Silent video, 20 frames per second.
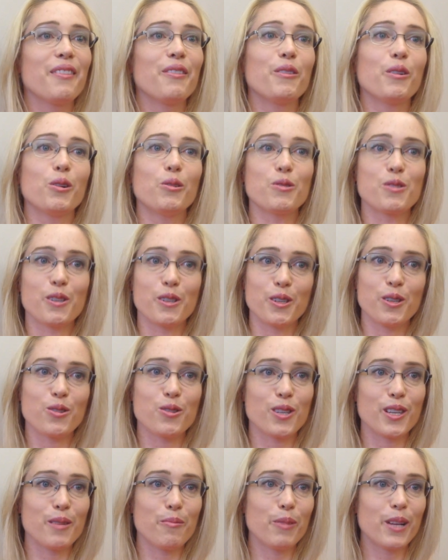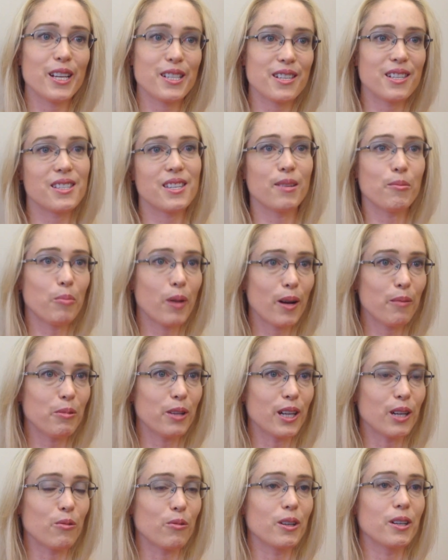Those are usually places in
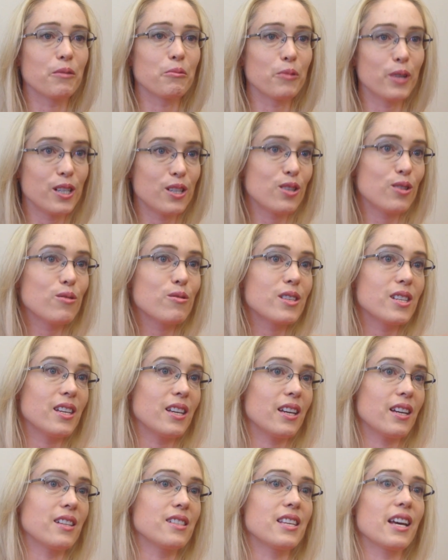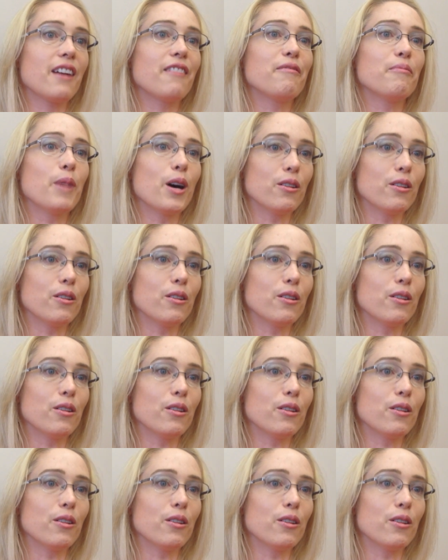public where we do see kids have